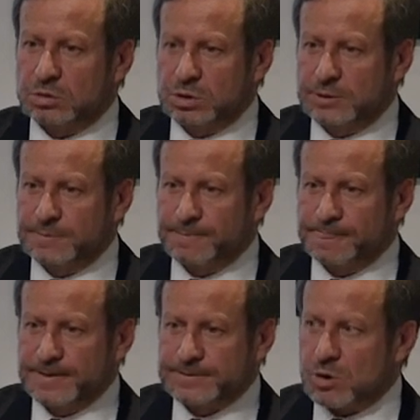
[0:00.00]
All right?
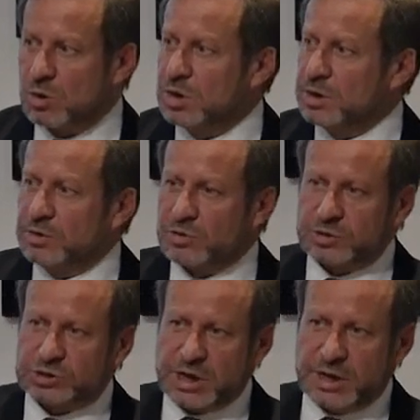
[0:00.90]
So
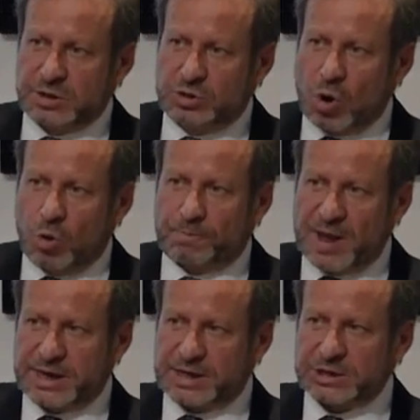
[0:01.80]
they're saying, don't
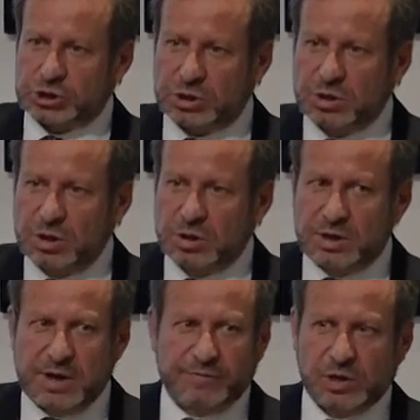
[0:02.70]
pay attention.
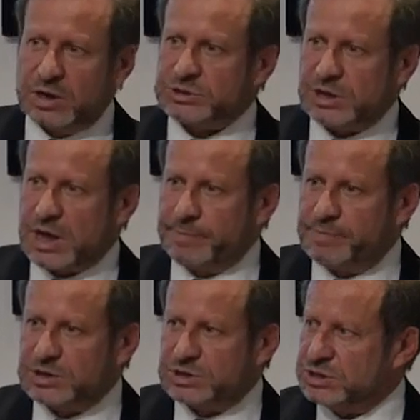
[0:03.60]
Nevertheless, the
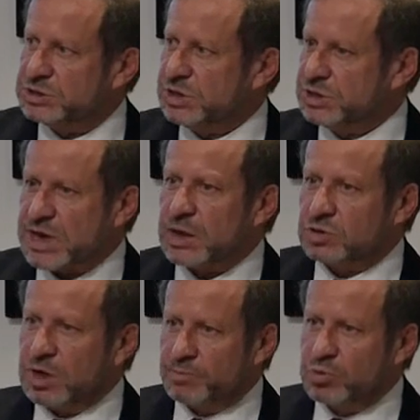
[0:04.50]
IPCC is
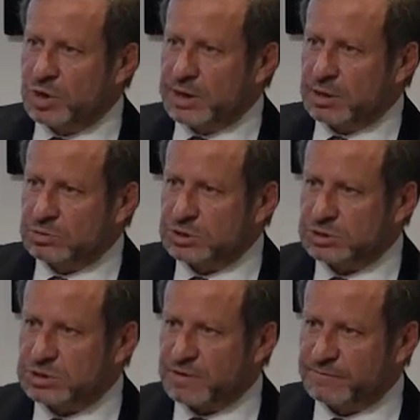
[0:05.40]
out there putting out
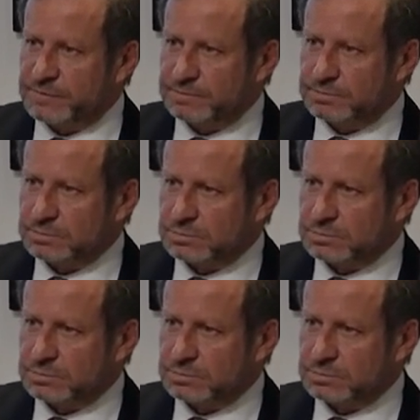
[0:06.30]
this stuff.